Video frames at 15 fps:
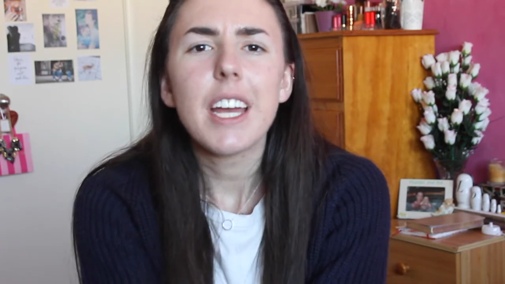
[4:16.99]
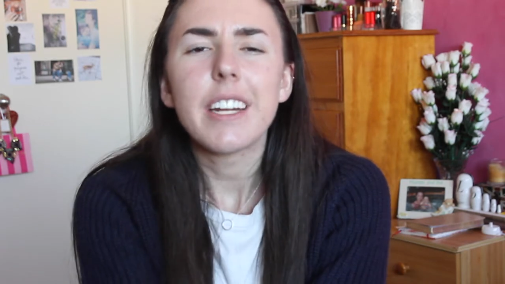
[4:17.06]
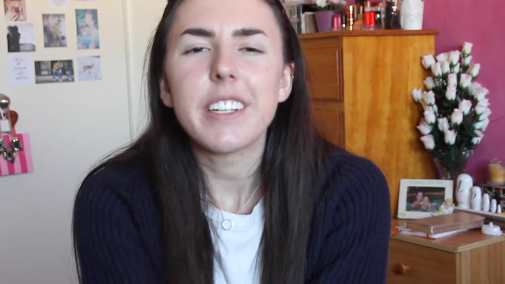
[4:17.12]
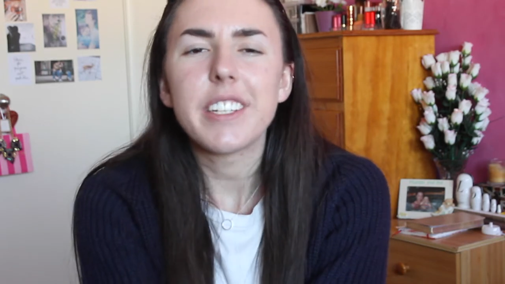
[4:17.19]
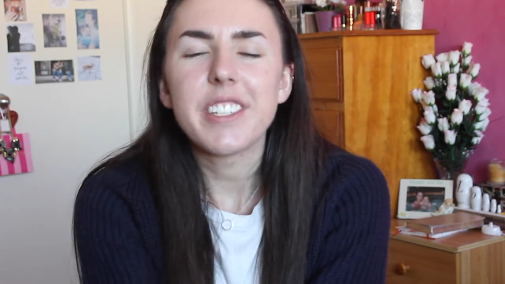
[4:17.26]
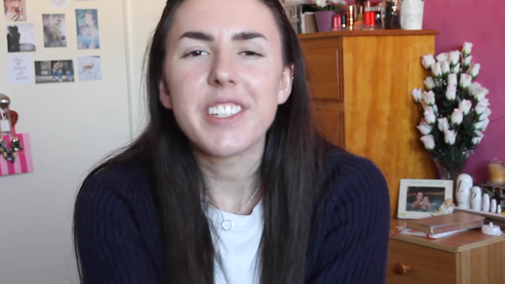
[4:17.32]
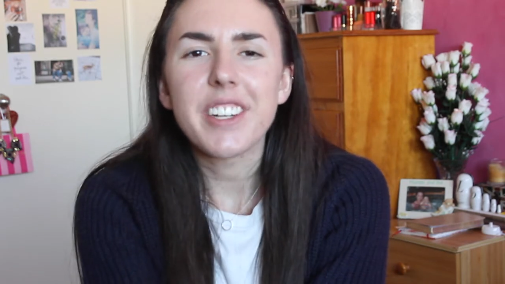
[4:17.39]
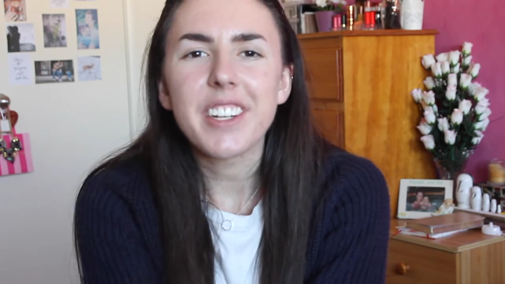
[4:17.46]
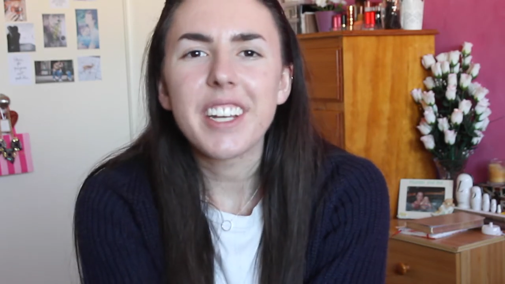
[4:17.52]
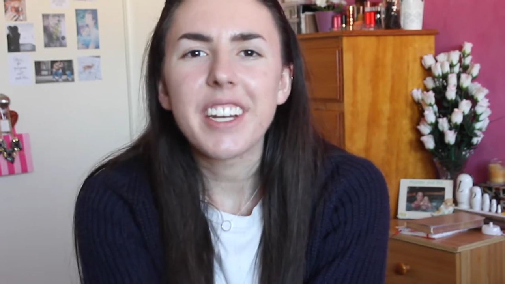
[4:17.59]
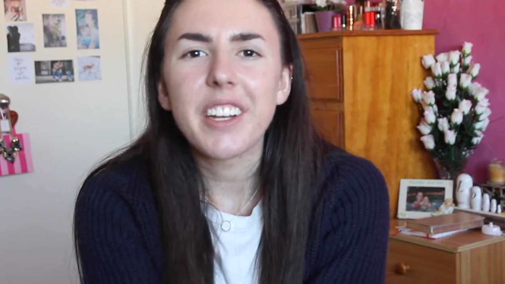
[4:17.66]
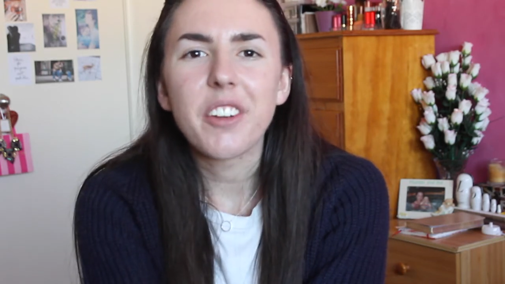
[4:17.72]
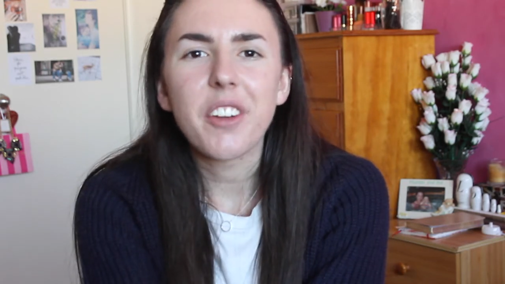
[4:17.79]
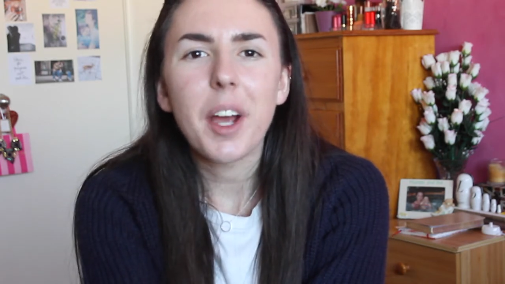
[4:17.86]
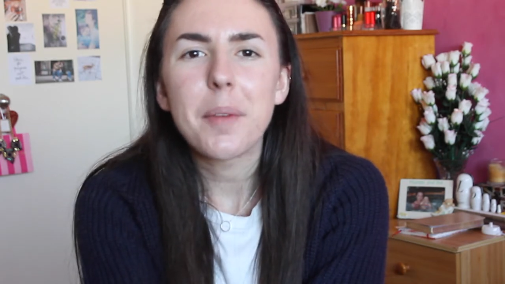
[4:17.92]
need to duck
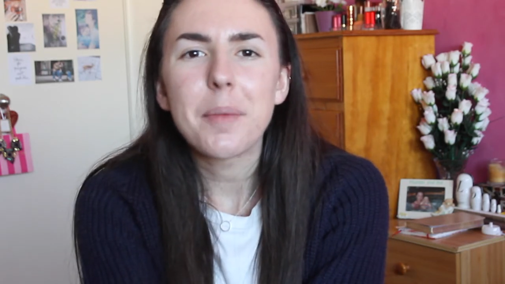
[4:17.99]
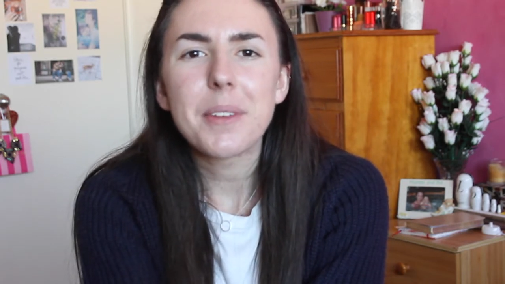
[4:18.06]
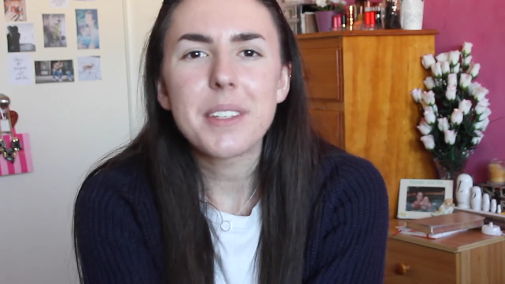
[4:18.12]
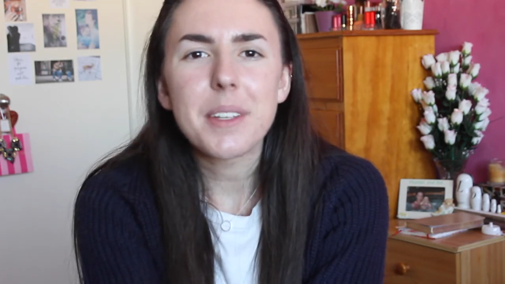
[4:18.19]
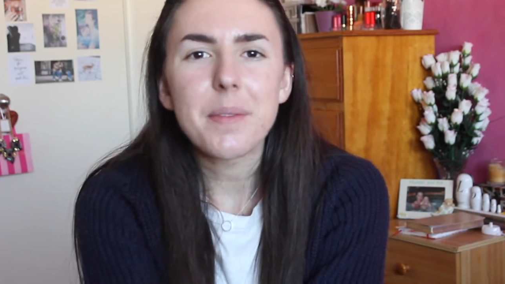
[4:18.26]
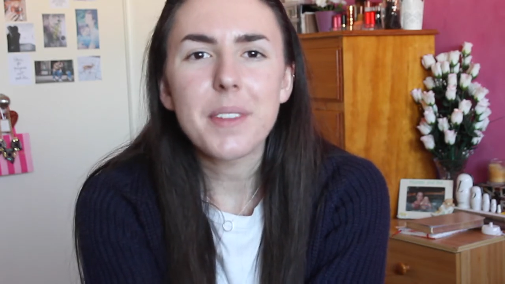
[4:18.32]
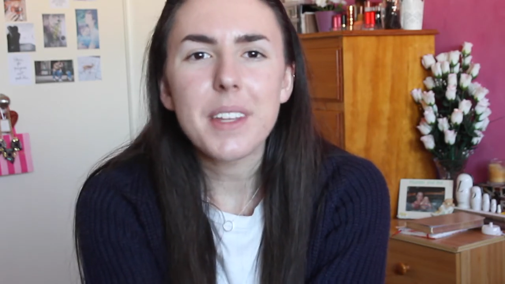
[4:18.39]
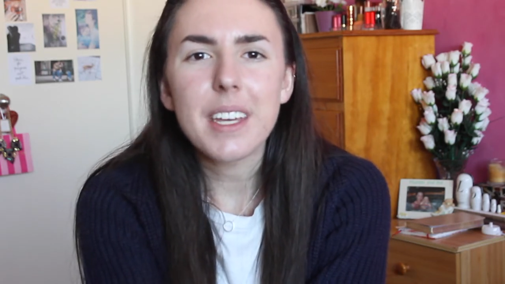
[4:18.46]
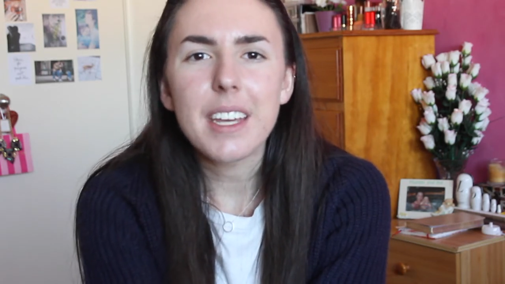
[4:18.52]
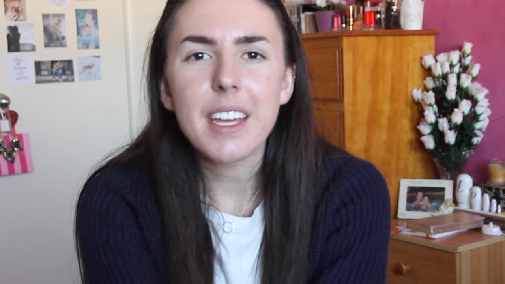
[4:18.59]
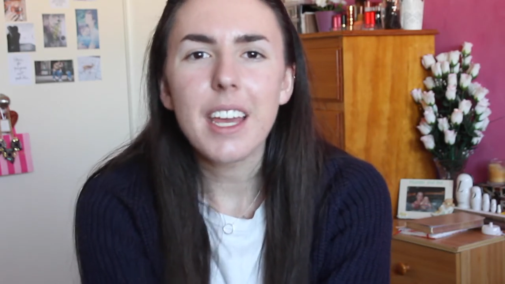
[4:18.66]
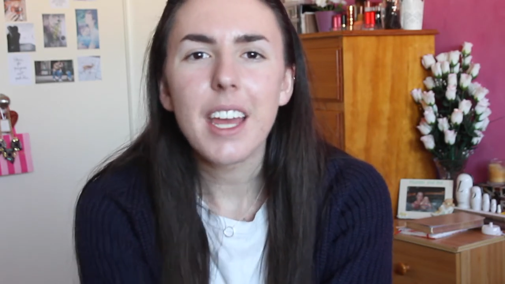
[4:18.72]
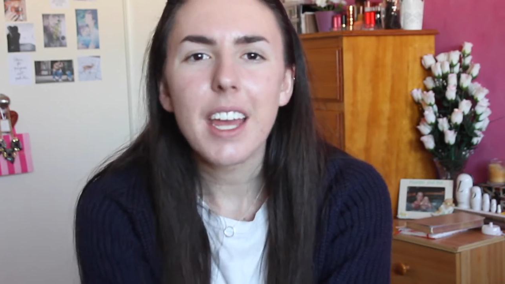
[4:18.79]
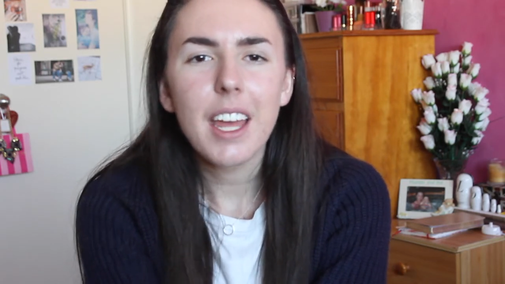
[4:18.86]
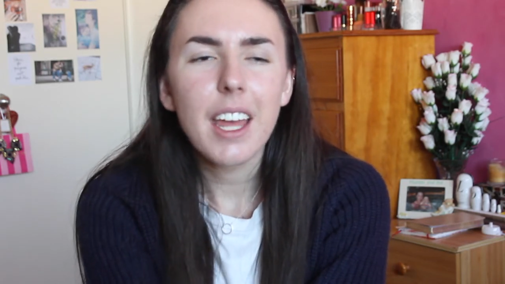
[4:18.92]
in and grab something